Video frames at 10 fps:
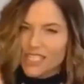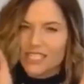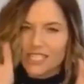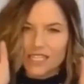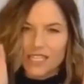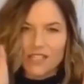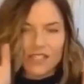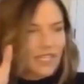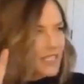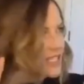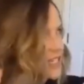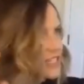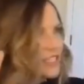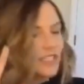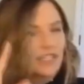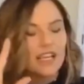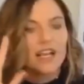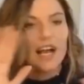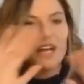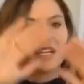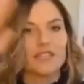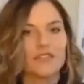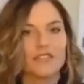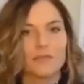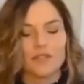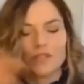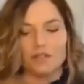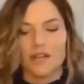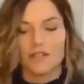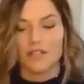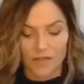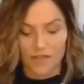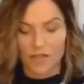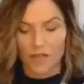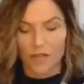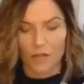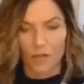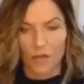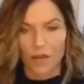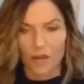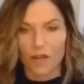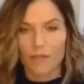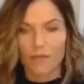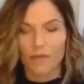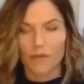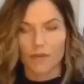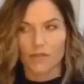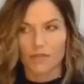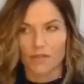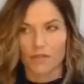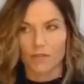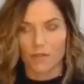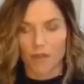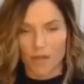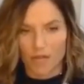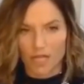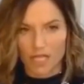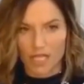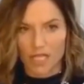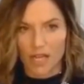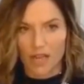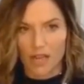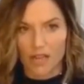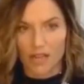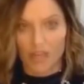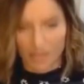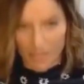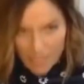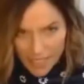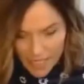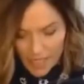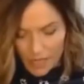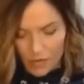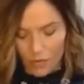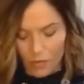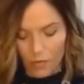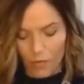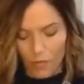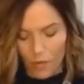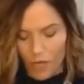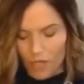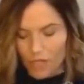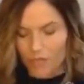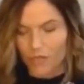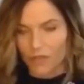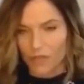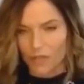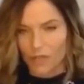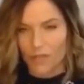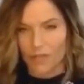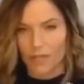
So, we were actually halfway shooting the fourth installment of Matrix in San Francisco. And then, lo and behold, a